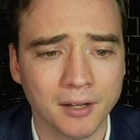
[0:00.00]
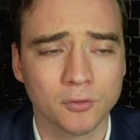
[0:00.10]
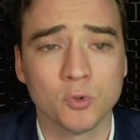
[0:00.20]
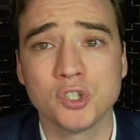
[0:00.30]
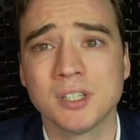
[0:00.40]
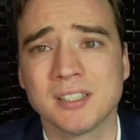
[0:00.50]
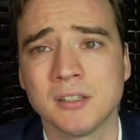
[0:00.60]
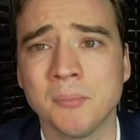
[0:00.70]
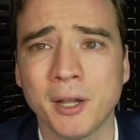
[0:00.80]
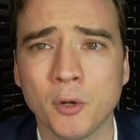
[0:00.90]
which is, in
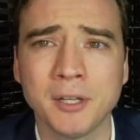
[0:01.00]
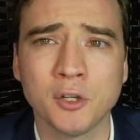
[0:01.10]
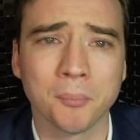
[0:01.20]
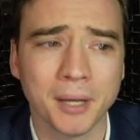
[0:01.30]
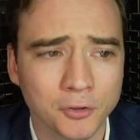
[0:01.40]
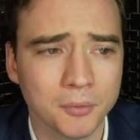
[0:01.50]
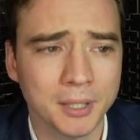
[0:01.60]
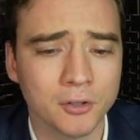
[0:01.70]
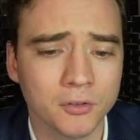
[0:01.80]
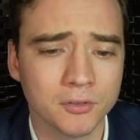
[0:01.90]
my opinion, better
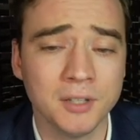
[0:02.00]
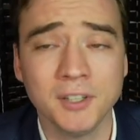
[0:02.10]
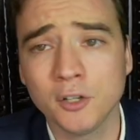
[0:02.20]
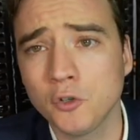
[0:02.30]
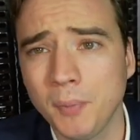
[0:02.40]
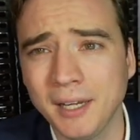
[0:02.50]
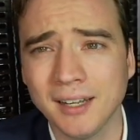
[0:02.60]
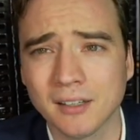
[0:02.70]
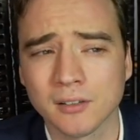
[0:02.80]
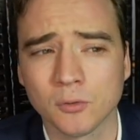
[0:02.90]
because dividend you pay
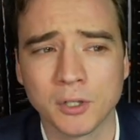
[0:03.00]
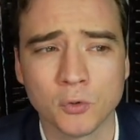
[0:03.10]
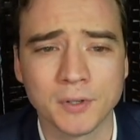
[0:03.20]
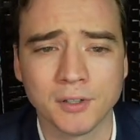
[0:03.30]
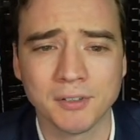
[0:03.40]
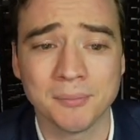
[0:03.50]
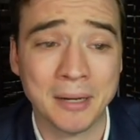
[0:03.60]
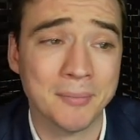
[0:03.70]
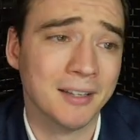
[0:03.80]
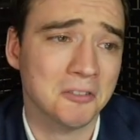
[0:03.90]
tax when you receive it.
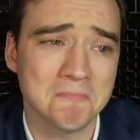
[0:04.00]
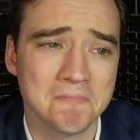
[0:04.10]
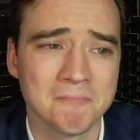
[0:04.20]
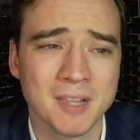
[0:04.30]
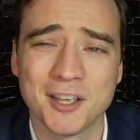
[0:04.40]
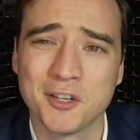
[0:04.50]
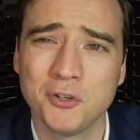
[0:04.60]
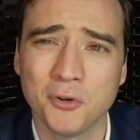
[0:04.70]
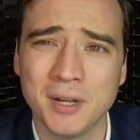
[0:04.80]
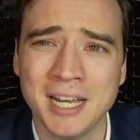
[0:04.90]
Buybacks, you
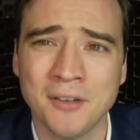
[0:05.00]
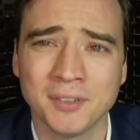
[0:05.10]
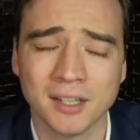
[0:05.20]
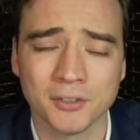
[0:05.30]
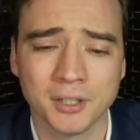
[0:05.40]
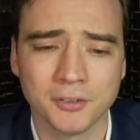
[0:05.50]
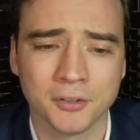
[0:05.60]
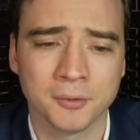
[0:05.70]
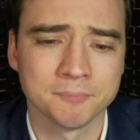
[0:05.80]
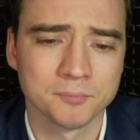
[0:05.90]
don't really have tax on it.
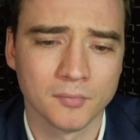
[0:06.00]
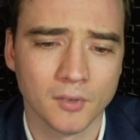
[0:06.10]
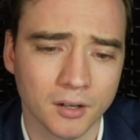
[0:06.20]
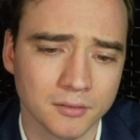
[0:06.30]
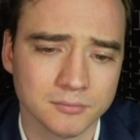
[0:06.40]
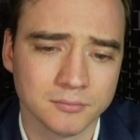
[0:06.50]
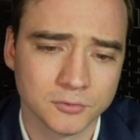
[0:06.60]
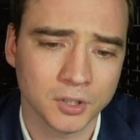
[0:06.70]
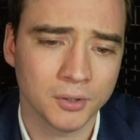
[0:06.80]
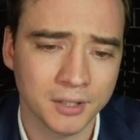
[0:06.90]

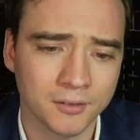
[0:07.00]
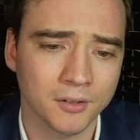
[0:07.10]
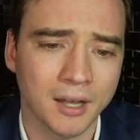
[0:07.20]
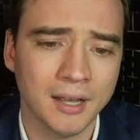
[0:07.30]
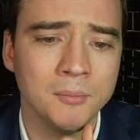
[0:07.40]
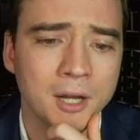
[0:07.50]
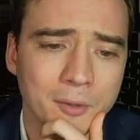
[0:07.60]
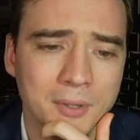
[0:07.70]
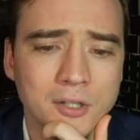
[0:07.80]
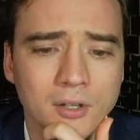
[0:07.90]
So it's, in my
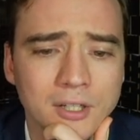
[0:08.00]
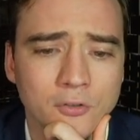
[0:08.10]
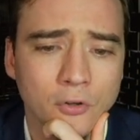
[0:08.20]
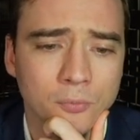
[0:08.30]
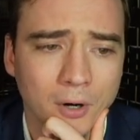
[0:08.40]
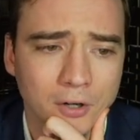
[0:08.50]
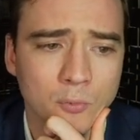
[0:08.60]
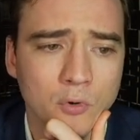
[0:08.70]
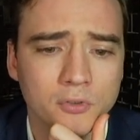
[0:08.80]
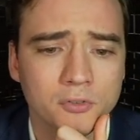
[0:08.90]
opinion, it's a smart
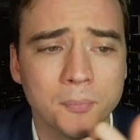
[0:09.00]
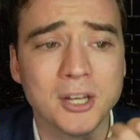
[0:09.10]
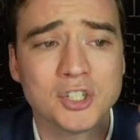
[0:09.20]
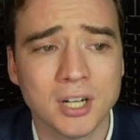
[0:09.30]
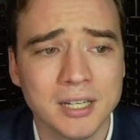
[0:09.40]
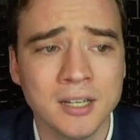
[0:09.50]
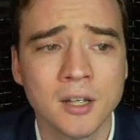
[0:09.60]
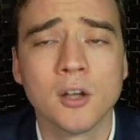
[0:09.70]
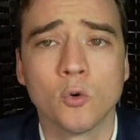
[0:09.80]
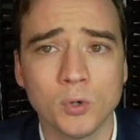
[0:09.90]
move, especially
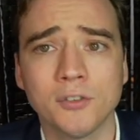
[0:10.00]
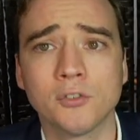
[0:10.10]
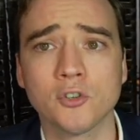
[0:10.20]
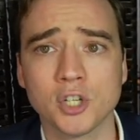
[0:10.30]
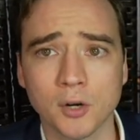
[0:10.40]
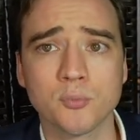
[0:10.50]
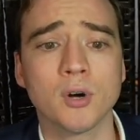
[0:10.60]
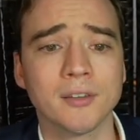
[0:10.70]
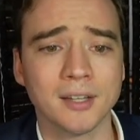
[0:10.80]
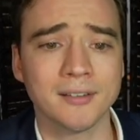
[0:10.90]
with the share
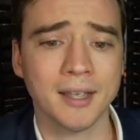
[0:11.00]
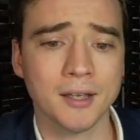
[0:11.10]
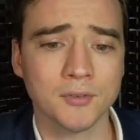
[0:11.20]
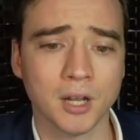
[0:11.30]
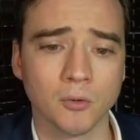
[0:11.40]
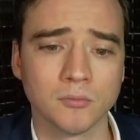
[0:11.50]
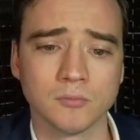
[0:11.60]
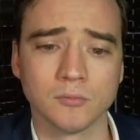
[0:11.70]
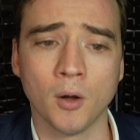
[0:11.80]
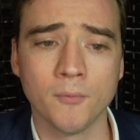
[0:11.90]
price that they have now.
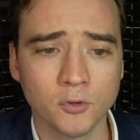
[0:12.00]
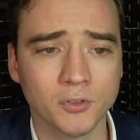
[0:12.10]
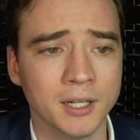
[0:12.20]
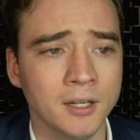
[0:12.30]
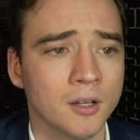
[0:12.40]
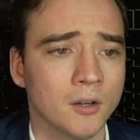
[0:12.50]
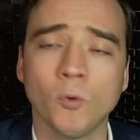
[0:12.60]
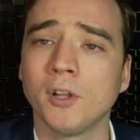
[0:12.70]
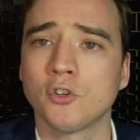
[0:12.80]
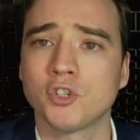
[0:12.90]
Obviously,
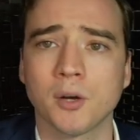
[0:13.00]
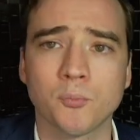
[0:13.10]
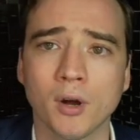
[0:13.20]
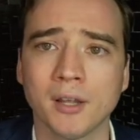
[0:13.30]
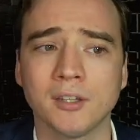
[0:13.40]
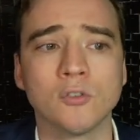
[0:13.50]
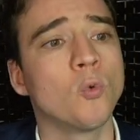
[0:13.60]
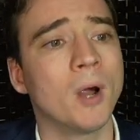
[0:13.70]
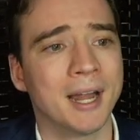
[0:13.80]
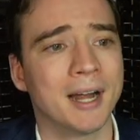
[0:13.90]
when the share price is
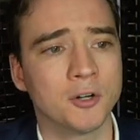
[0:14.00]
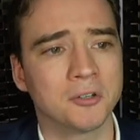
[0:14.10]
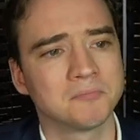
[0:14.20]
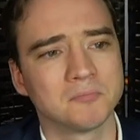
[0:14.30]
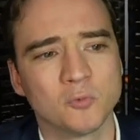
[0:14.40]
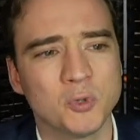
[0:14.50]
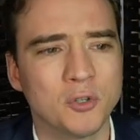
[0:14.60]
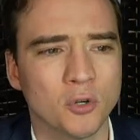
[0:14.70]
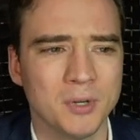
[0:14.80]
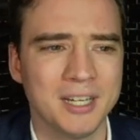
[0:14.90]
way higher, we
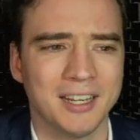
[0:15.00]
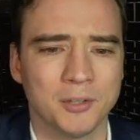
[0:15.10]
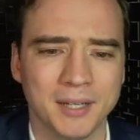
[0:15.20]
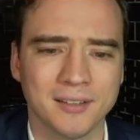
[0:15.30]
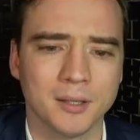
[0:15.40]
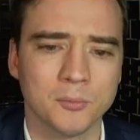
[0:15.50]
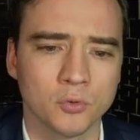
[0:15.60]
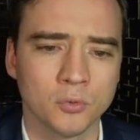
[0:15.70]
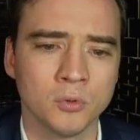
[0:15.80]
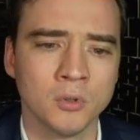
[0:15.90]
don't really expect them
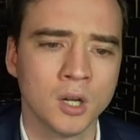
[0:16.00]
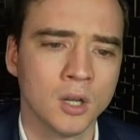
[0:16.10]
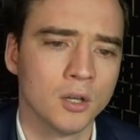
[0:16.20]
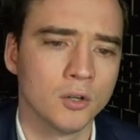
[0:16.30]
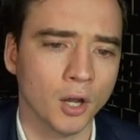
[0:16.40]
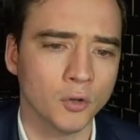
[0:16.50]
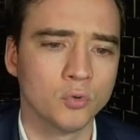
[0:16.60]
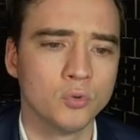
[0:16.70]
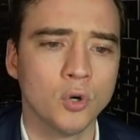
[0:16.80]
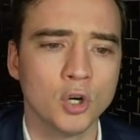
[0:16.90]
to
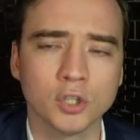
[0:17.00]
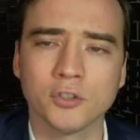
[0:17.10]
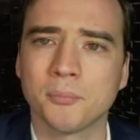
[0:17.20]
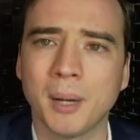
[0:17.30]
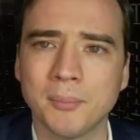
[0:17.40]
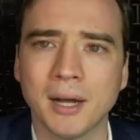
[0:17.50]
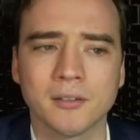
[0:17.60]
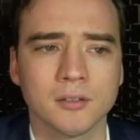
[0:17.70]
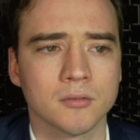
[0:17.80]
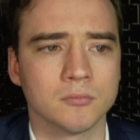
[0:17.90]
do a lot of
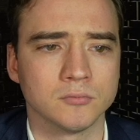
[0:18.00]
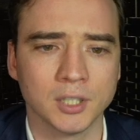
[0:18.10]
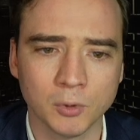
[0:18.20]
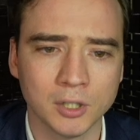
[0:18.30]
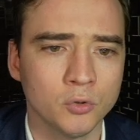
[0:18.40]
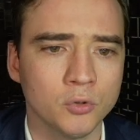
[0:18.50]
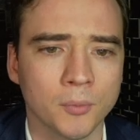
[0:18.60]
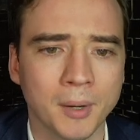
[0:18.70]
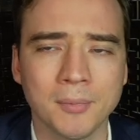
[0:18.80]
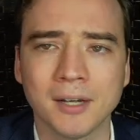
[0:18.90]
buybacks. They will do the
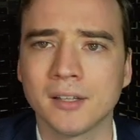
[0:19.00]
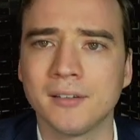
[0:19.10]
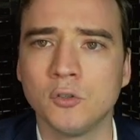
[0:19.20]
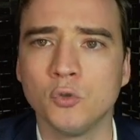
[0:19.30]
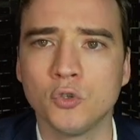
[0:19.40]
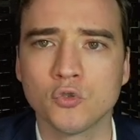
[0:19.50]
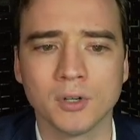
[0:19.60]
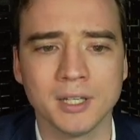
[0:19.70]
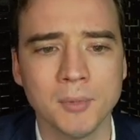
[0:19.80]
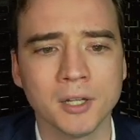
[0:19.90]
buybacks that they do
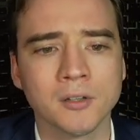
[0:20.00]
usually, but